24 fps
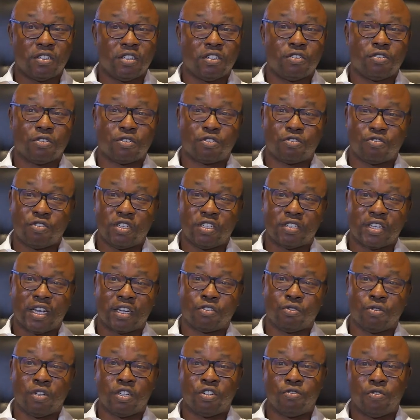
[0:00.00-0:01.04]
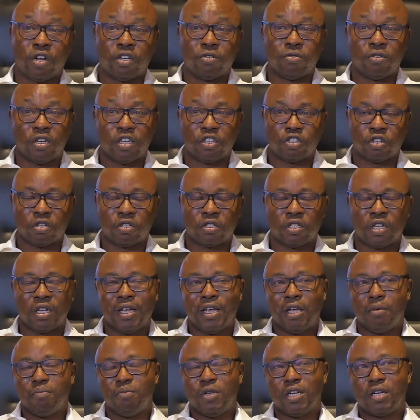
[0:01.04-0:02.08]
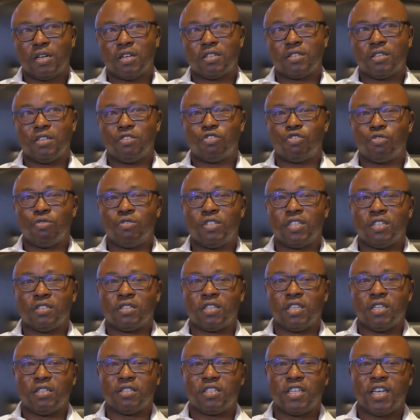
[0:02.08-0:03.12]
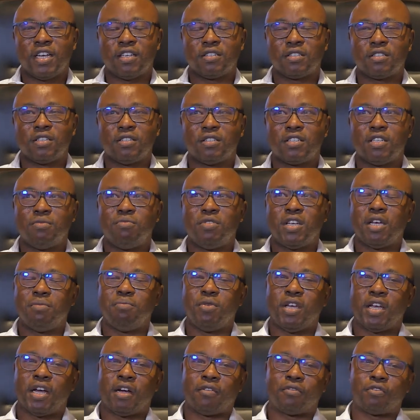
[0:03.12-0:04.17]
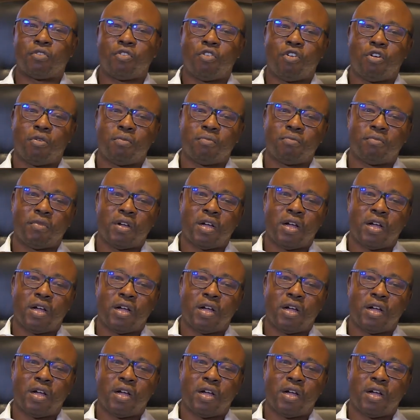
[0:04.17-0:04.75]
industry is actually regulation, because the truth is this: yes, the CBN may have come